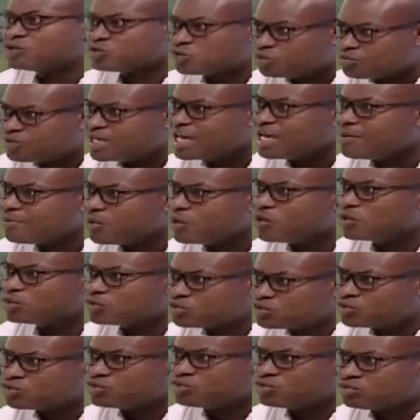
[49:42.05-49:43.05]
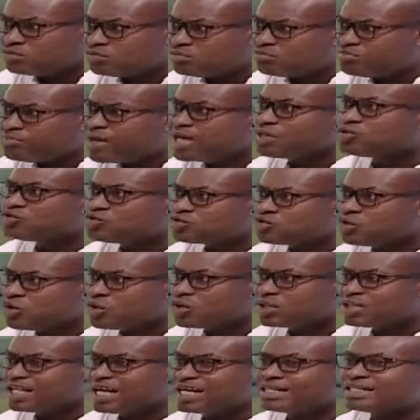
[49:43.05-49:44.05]
to be able to make
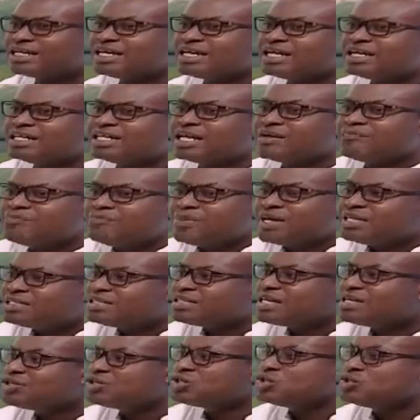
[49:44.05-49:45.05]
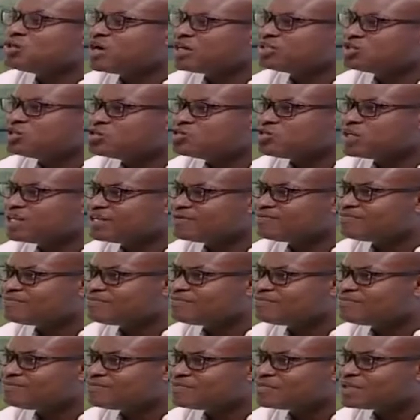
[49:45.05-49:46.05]
sure that the business you are doing,
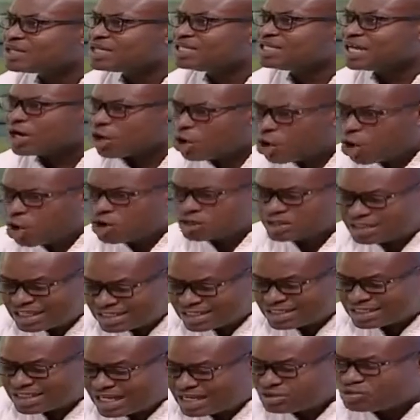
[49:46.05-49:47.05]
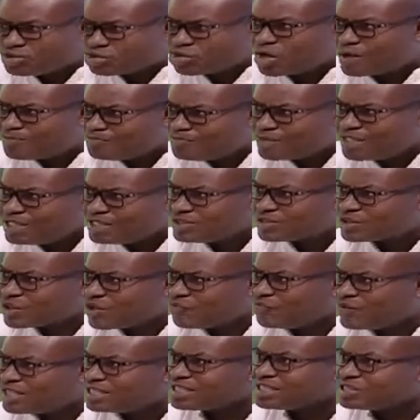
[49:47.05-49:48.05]
the, the central piece
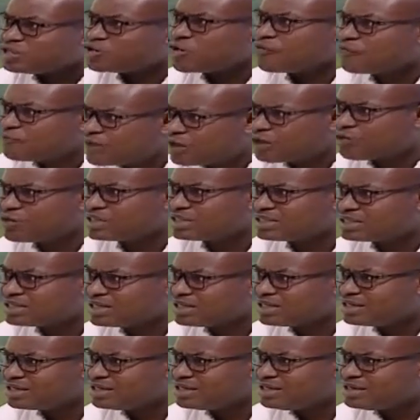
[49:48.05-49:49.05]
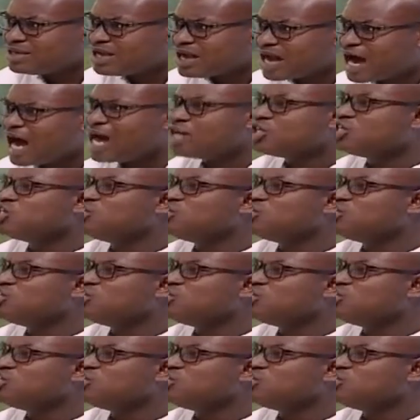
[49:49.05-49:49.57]
of it is your frequency. How do you